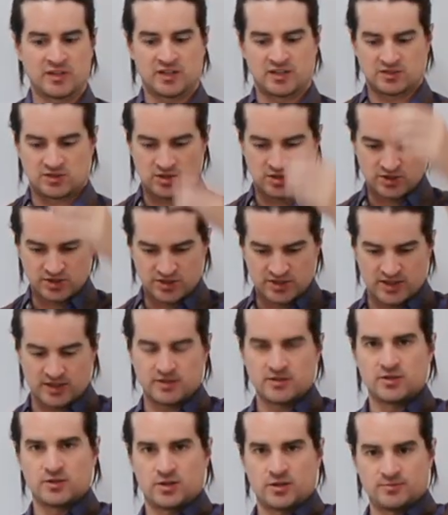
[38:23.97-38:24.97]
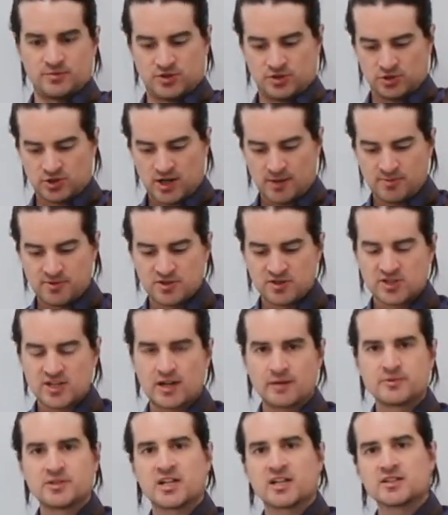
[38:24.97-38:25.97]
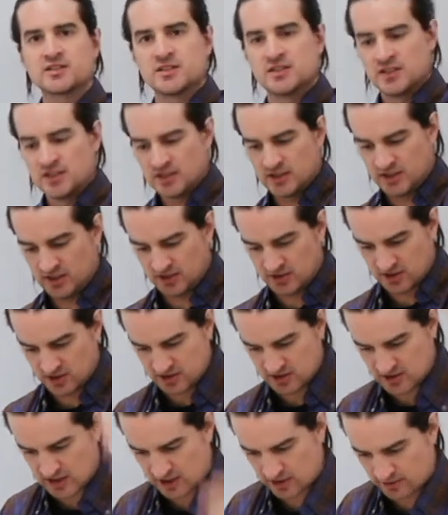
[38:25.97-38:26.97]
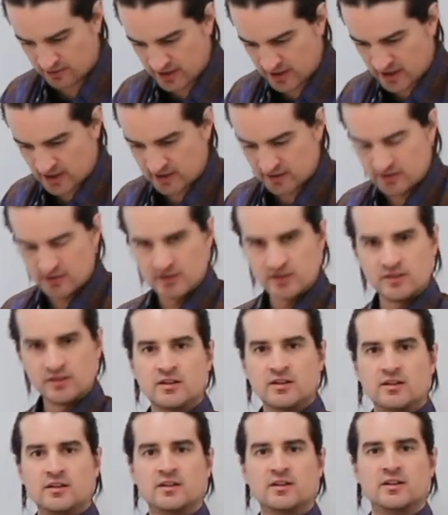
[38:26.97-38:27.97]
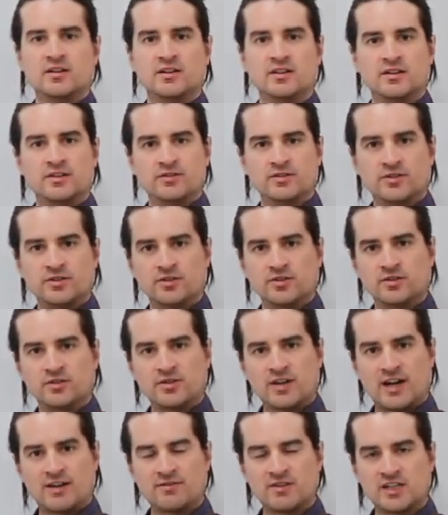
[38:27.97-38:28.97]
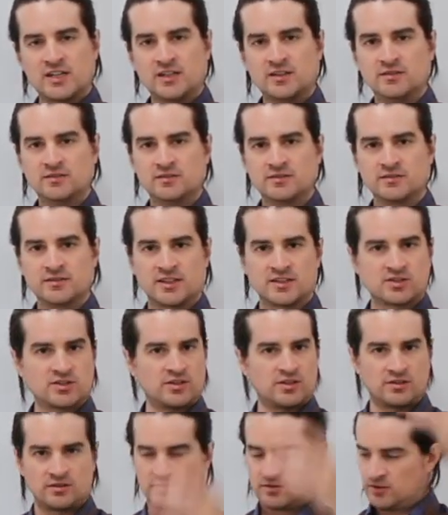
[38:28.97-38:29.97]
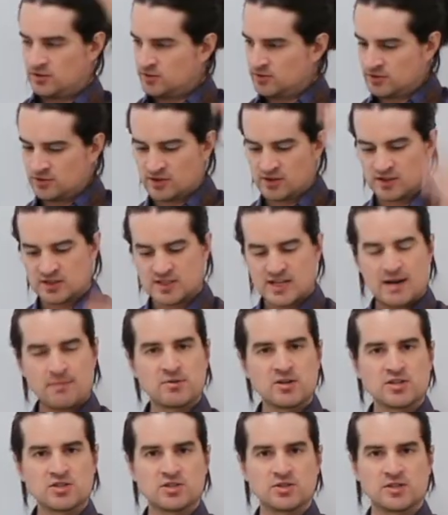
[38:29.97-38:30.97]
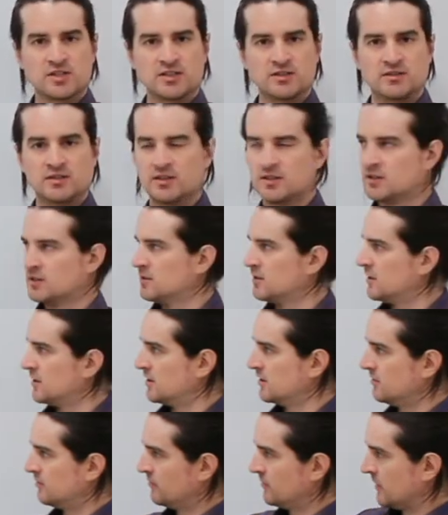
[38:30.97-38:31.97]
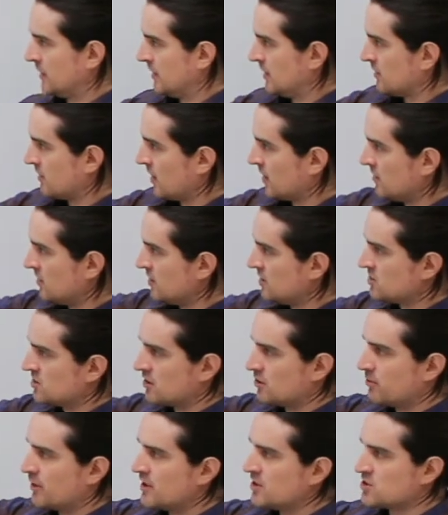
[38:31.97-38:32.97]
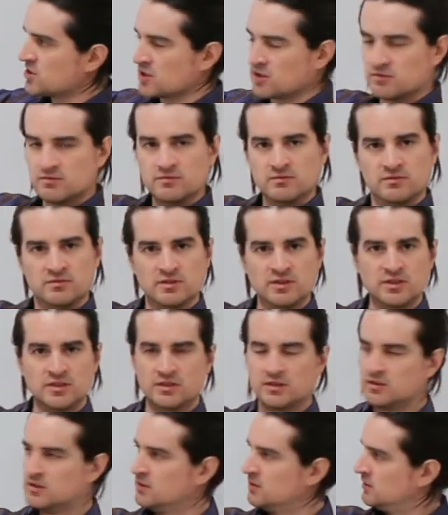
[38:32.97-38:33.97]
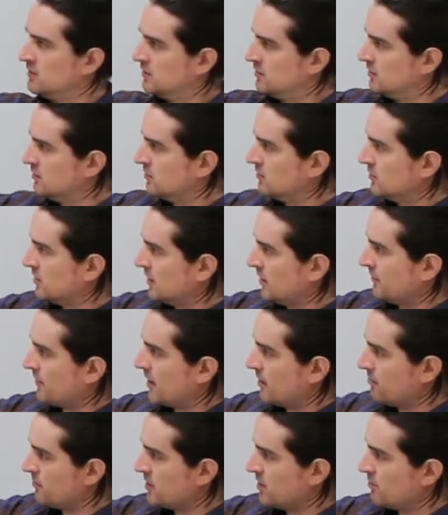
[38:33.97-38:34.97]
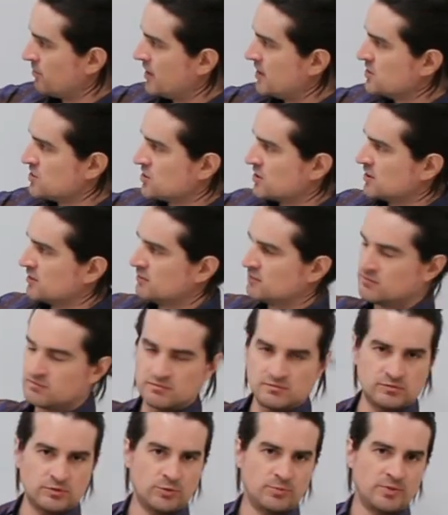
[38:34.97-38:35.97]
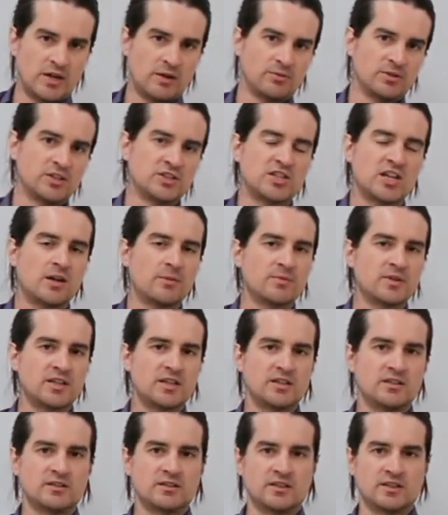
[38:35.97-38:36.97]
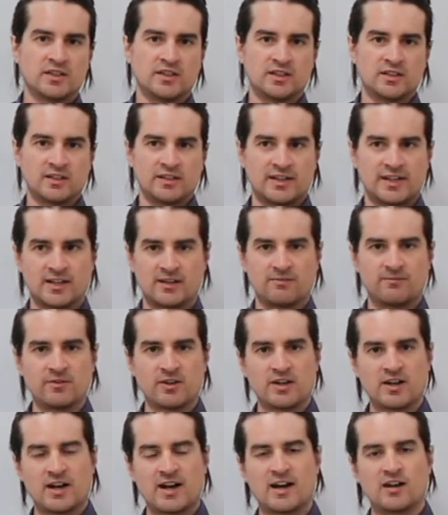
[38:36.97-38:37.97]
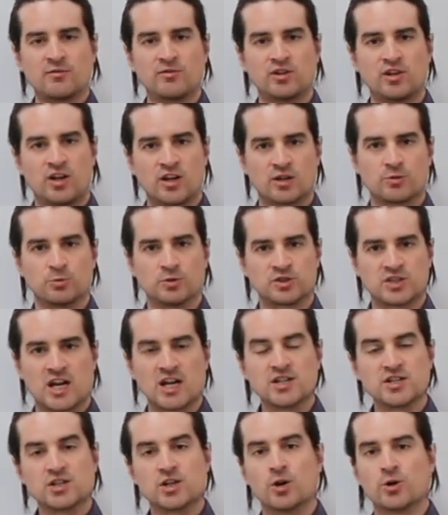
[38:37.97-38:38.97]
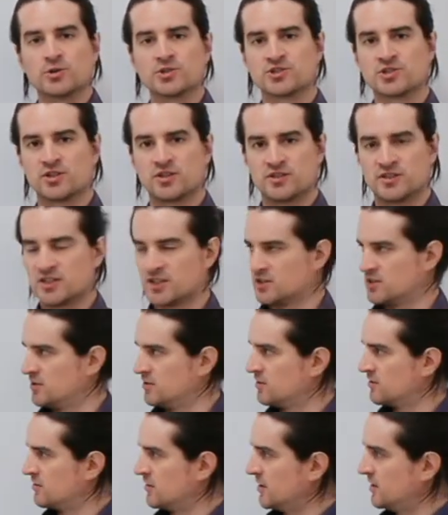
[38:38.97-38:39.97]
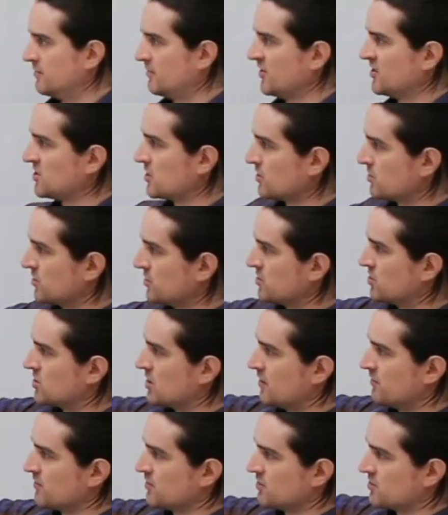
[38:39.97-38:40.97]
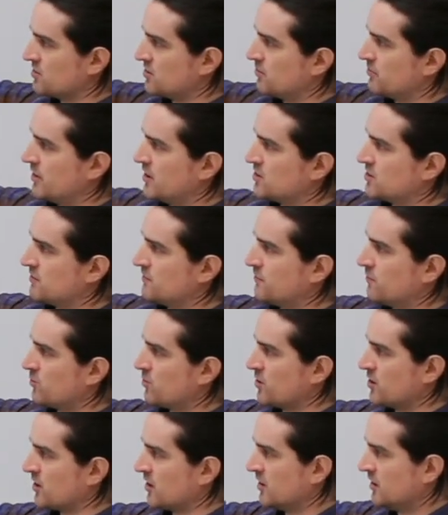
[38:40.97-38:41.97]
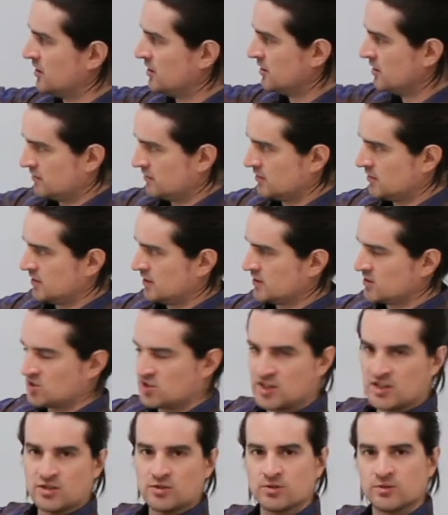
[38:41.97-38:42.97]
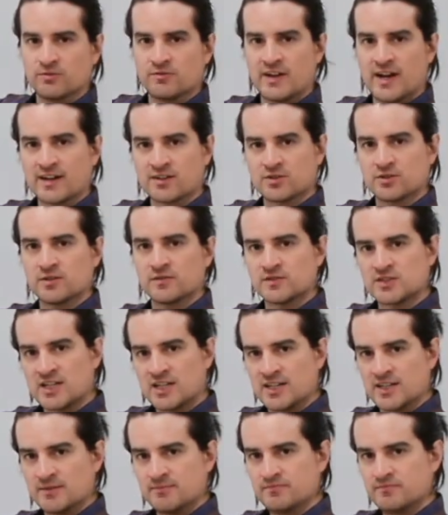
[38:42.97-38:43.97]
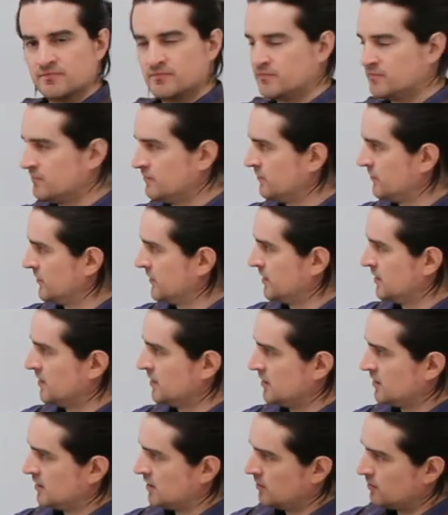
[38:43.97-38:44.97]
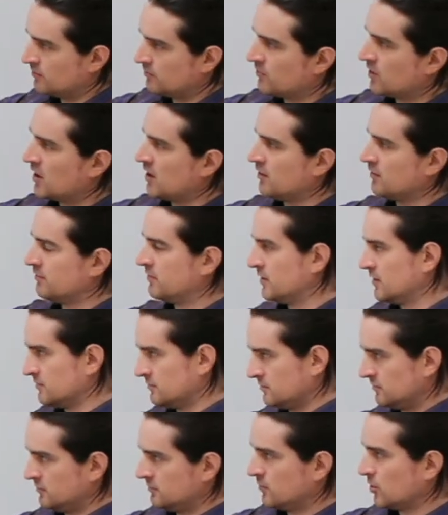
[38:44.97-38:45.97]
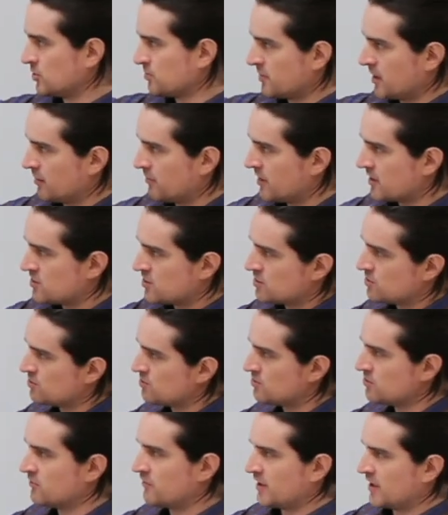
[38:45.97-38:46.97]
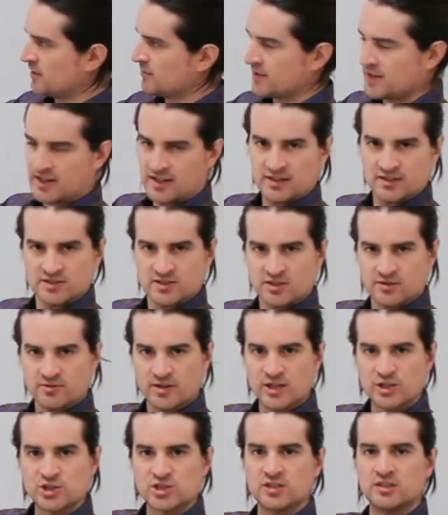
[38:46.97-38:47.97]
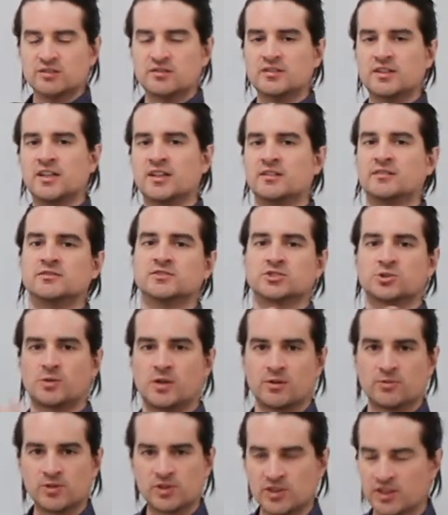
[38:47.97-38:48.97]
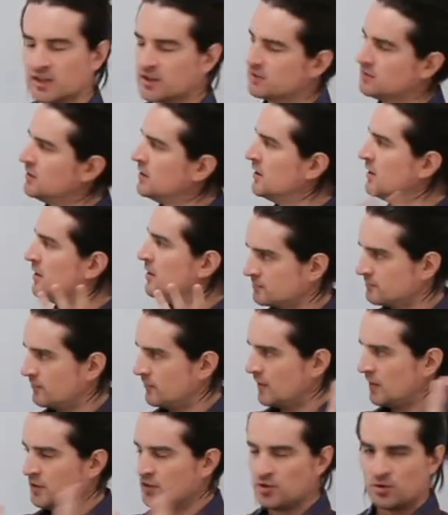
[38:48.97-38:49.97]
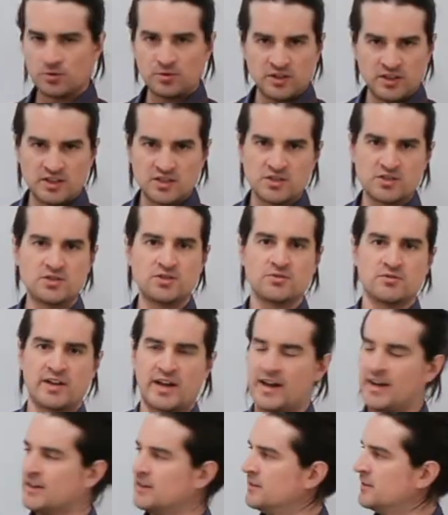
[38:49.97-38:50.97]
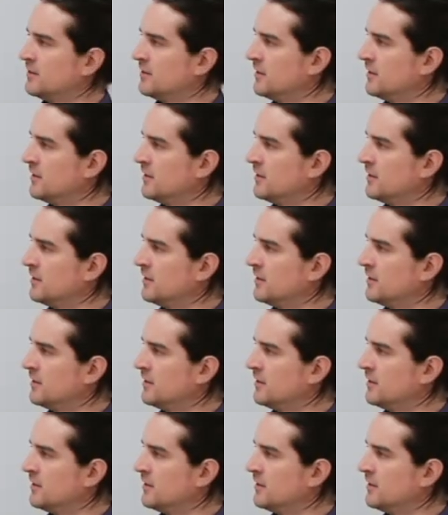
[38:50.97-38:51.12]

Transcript: As long as that, you know, I'm just dropping this object, it's accelerating uh, under gravity. That's all only thing that's happening to it, right? Then this equation, if I rearrange it, will be able to tell me, uh, I could figure out how long it will take to go a certain distance, right? Essentially solving this equation for a single factor of time to involve multiplying by 2, dividing by acceleration, and square rooting. You don't really need to do that.